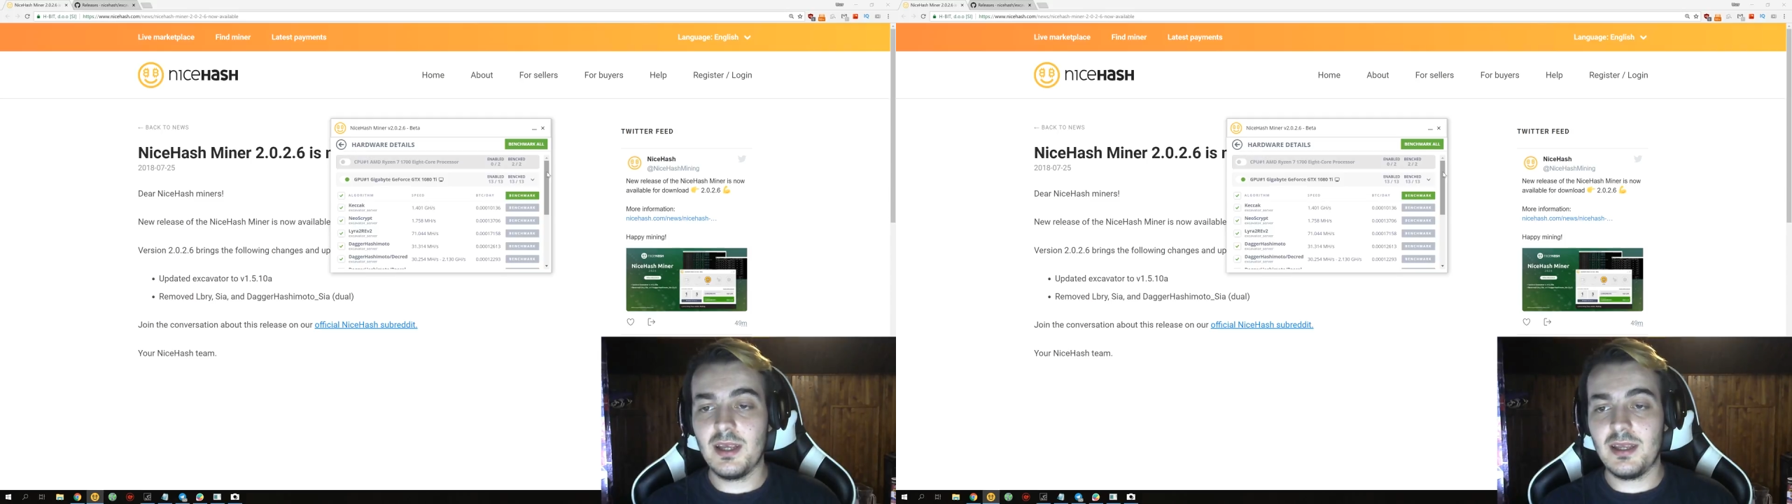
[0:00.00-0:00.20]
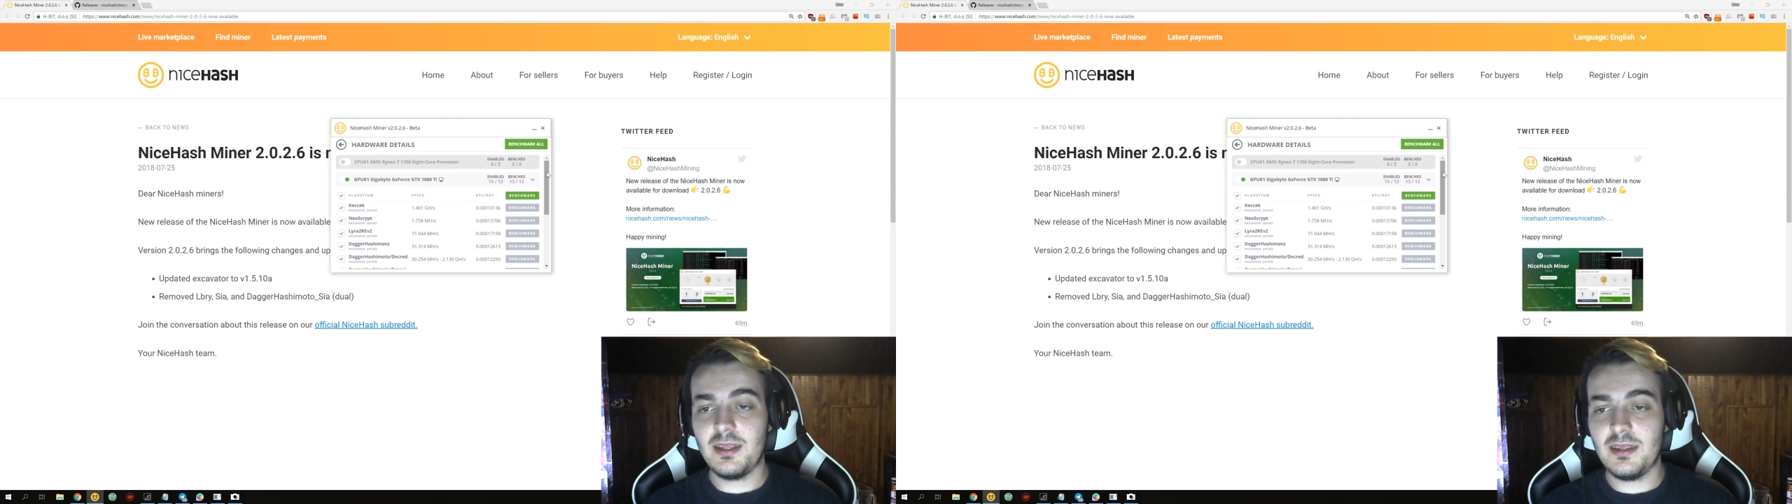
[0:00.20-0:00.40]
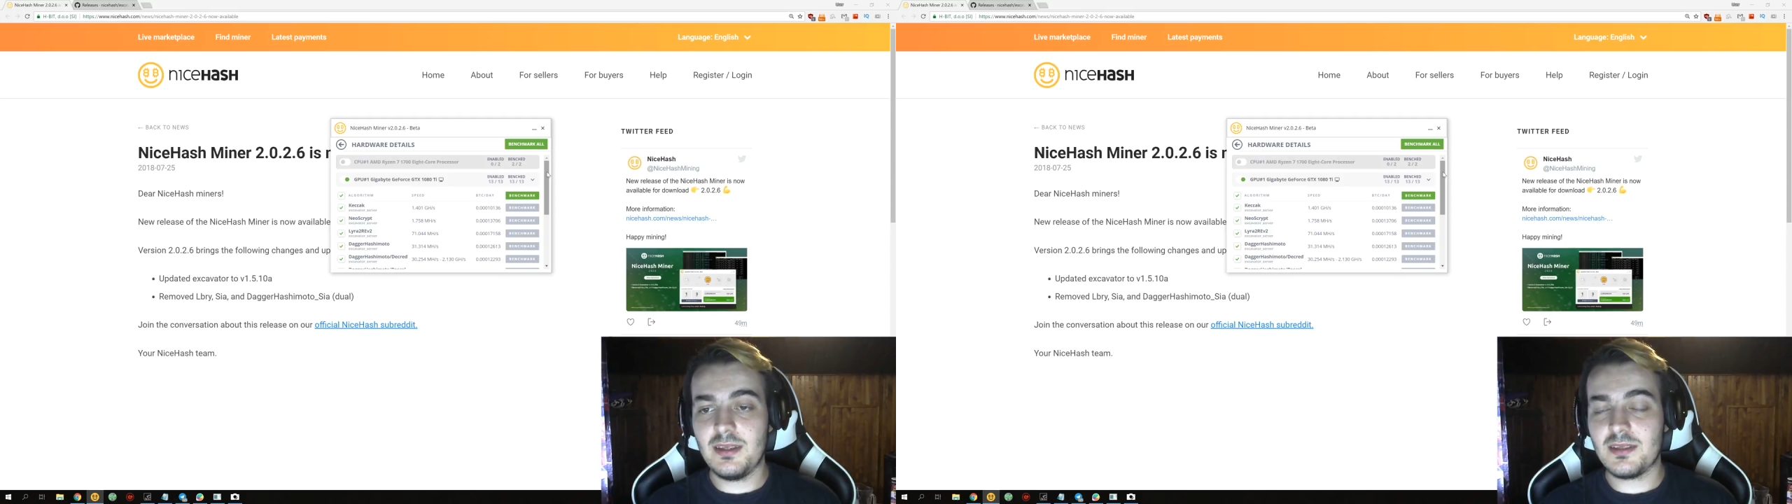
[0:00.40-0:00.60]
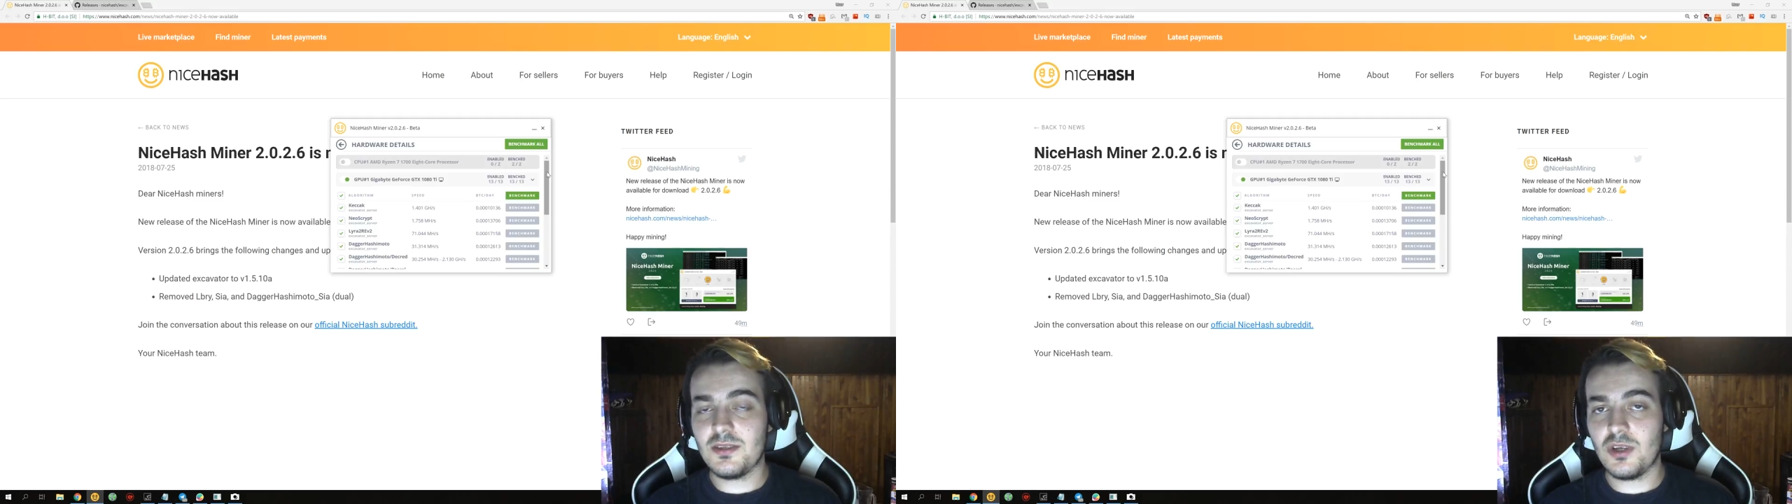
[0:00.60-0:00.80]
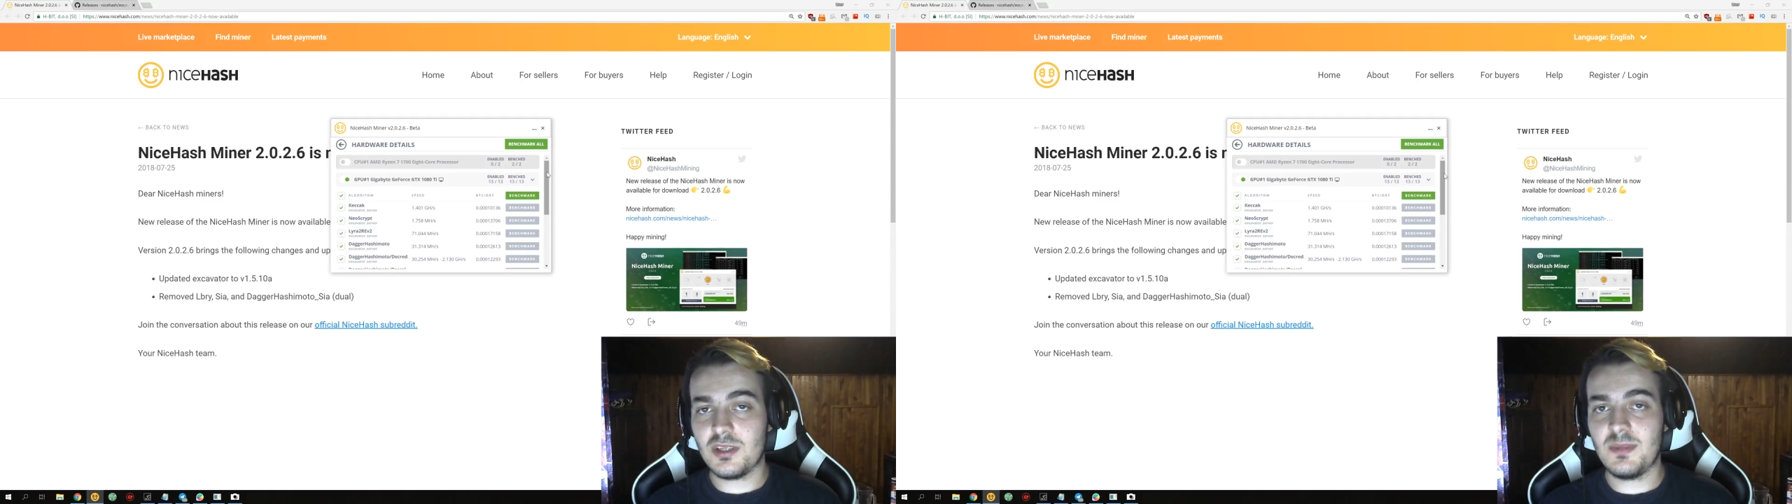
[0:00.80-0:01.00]
and this is
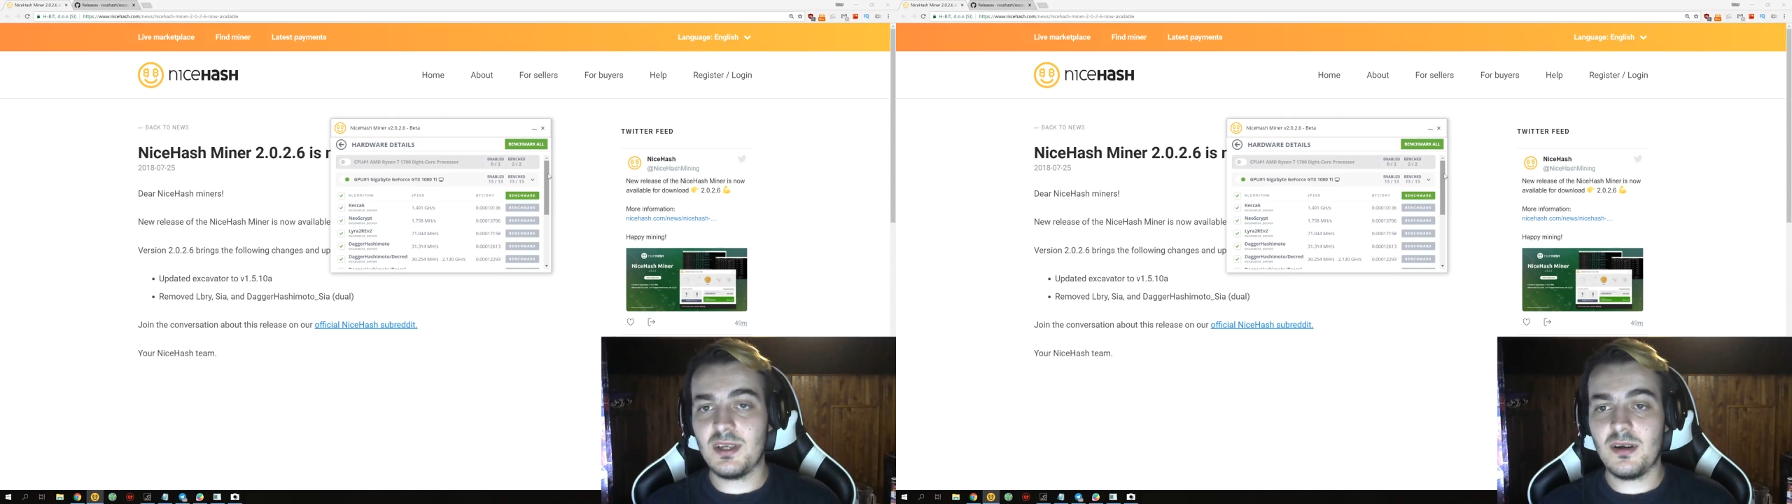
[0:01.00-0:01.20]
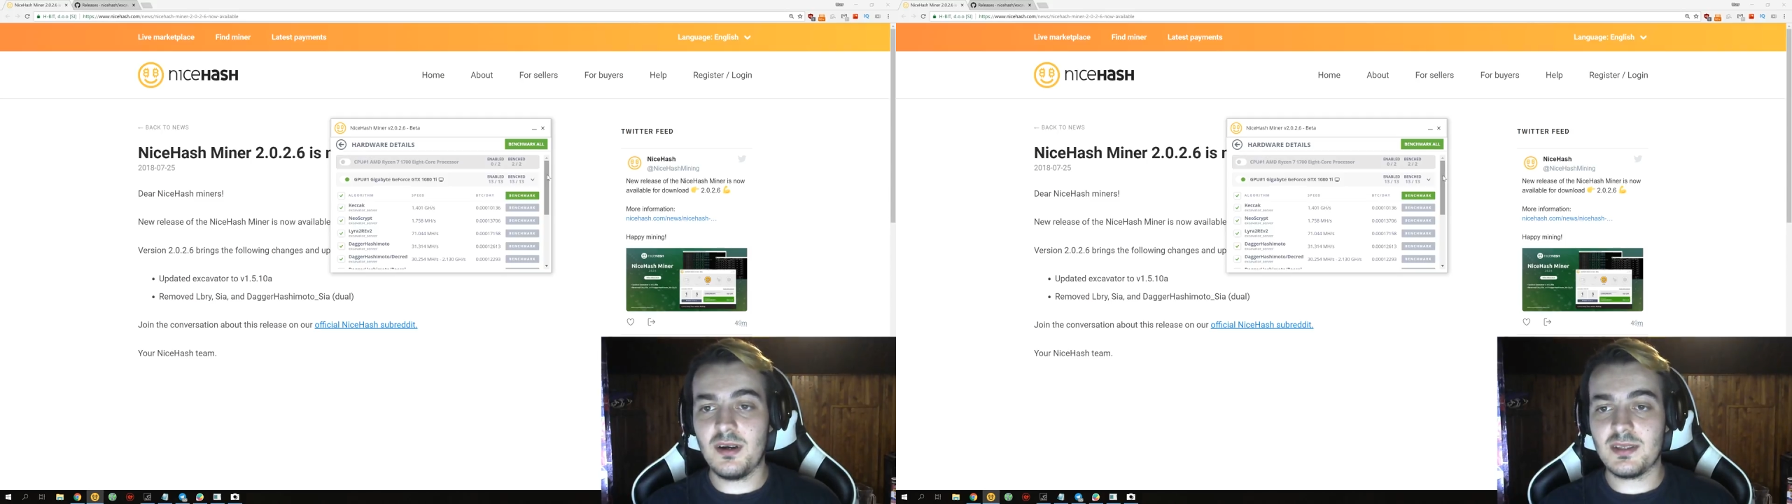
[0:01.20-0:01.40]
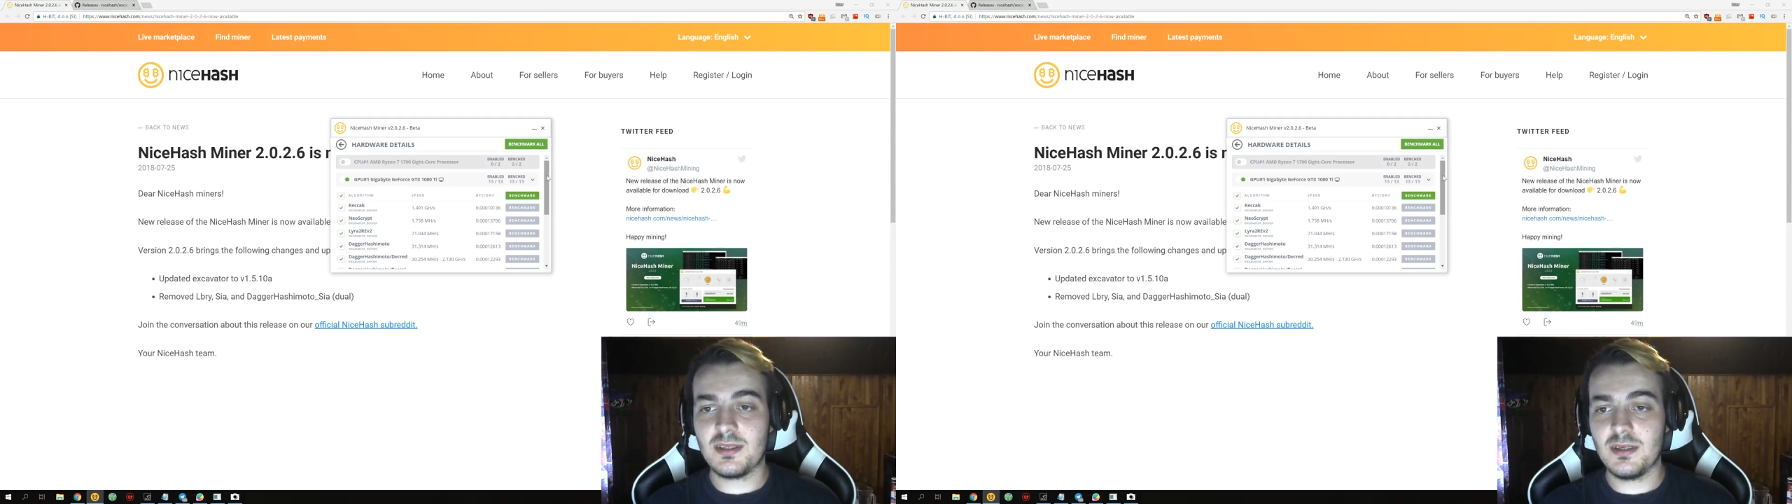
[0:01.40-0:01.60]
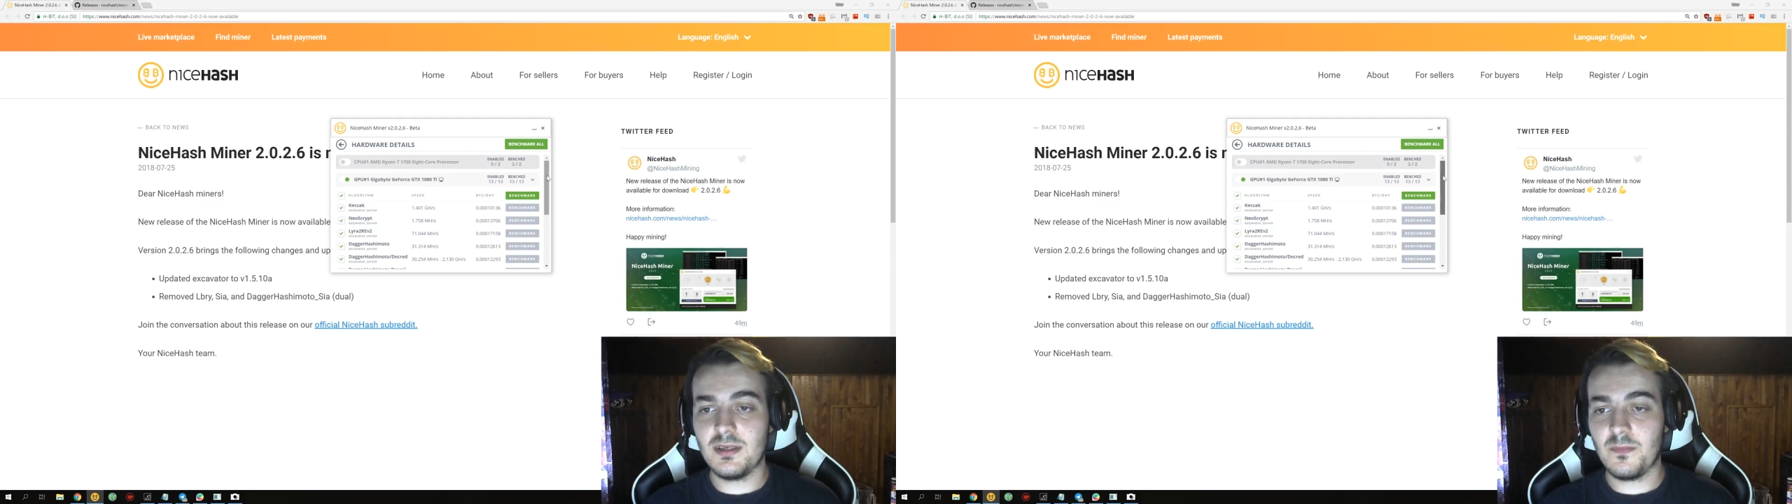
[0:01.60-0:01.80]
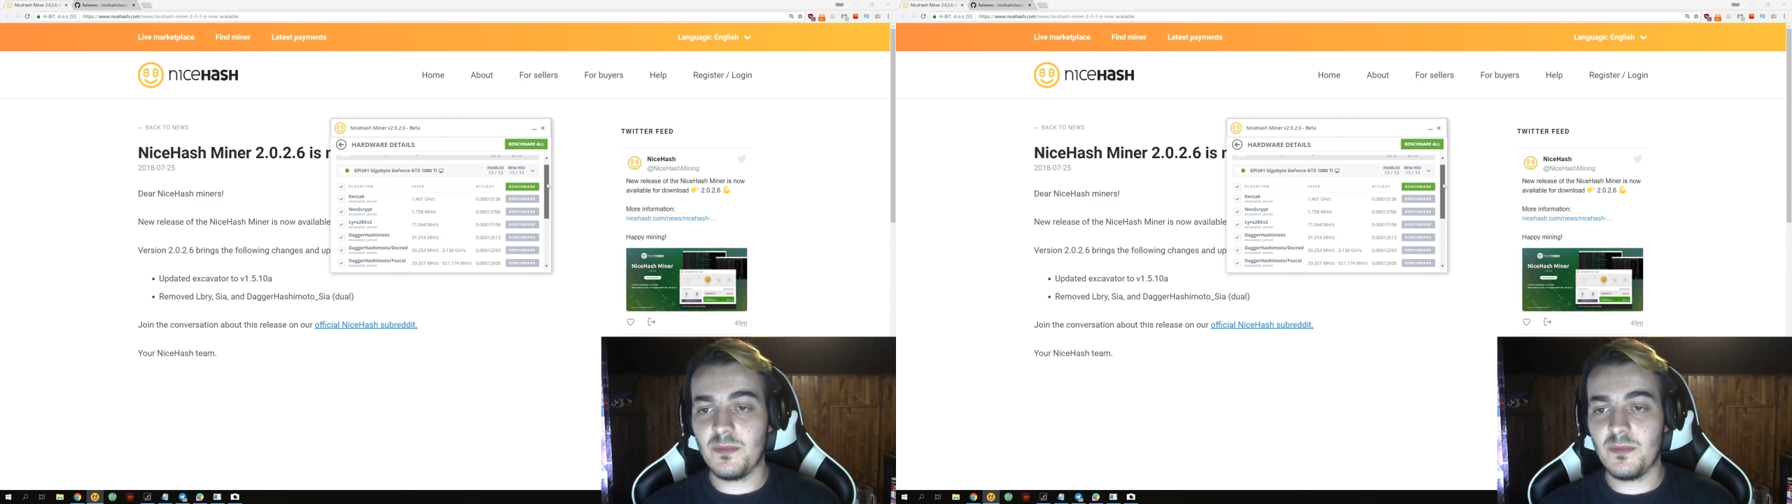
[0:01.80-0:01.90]
just because um,